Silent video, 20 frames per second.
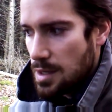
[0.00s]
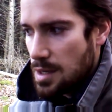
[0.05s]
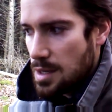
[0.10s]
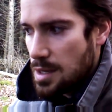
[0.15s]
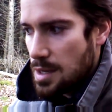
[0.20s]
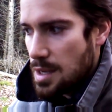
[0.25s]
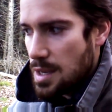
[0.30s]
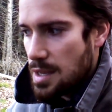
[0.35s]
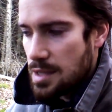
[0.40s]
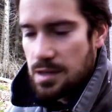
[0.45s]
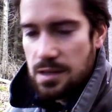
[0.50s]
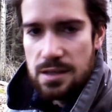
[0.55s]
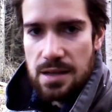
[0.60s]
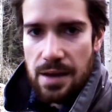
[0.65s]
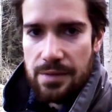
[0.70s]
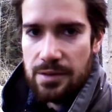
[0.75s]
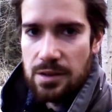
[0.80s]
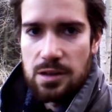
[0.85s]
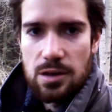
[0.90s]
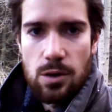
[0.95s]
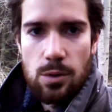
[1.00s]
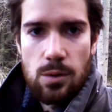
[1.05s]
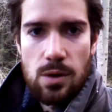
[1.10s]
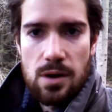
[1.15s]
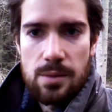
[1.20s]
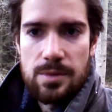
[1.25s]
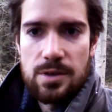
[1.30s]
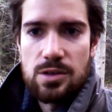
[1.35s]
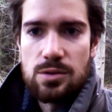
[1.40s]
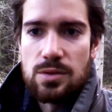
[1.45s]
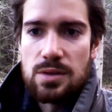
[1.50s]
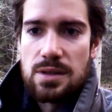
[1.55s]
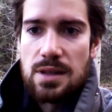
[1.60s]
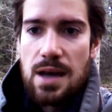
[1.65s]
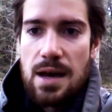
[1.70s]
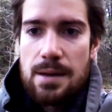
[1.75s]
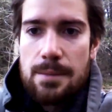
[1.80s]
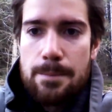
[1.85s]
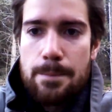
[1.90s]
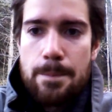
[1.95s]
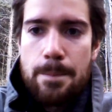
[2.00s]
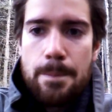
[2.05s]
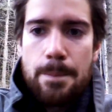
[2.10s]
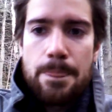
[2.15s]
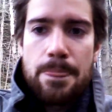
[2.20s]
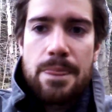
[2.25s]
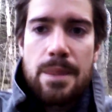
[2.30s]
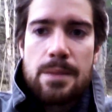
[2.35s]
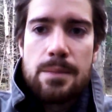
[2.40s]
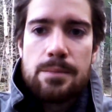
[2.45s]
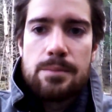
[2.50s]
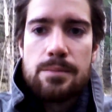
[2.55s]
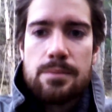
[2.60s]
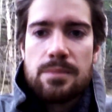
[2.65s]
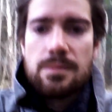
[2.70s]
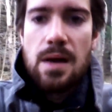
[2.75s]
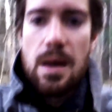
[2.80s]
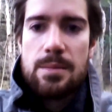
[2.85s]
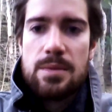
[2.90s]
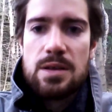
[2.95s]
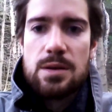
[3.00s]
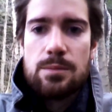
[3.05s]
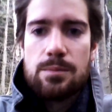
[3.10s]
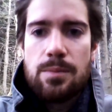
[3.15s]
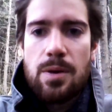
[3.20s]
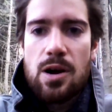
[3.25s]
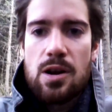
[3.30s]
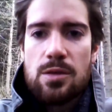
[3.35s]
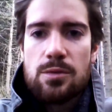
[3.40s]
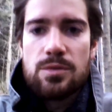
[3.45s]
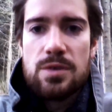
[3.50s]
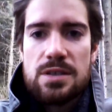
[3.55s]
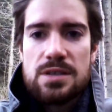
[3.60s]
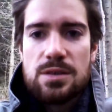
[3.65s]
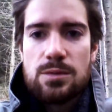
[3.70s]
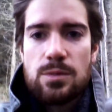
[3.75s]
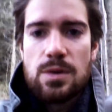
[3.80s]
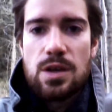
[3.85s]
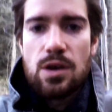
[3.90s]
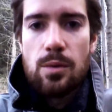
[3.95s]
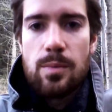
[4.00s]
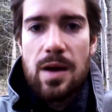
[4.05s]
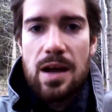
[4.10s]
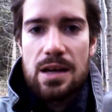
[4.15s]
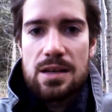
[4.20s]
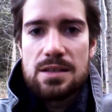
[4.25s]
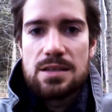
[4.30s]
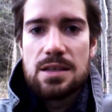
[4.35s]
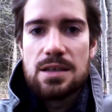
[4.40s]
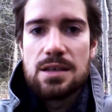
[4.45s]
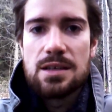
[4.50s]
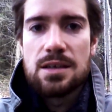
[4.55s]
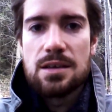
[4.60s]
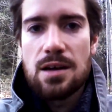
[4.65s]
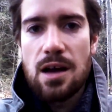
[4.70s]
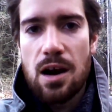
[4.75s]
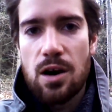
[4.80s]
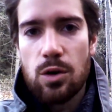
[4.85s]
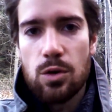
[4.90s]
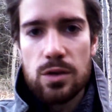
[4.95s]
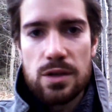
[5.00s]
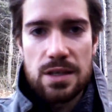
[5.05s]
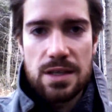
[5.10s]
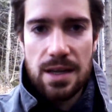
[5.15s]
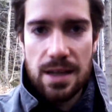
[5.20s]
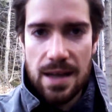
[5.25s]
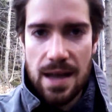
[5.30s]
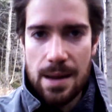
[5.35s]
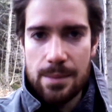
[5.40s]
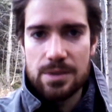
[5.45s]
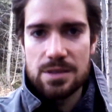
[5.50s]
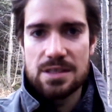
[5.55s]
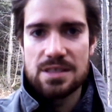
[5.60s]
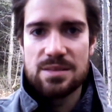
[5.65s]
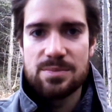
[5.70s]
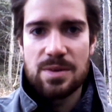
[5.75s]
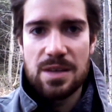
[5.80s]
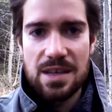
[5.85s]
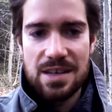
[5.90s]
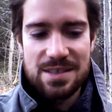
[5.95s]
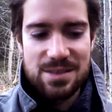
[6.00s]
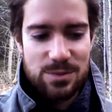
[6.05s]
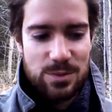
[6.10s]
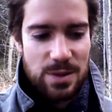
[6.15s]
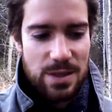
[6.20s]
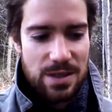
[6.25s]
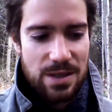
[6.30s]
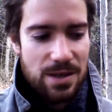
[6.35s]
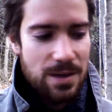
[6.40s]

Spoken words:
And you definitely don't want to be doing that. I mean, part of the reason we go back to our old eating habits is because we are,